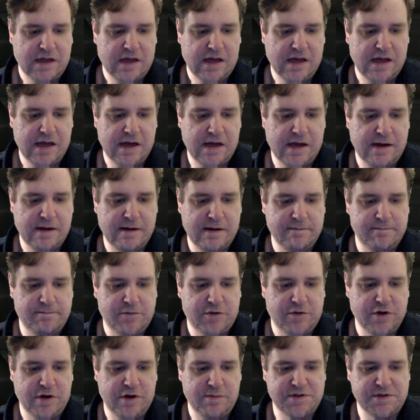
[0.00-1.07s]
Um,
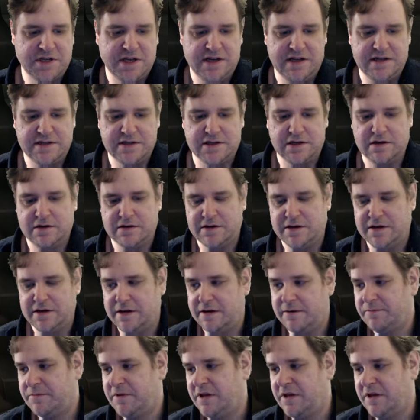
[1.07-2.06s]
30% is a lot, yeah.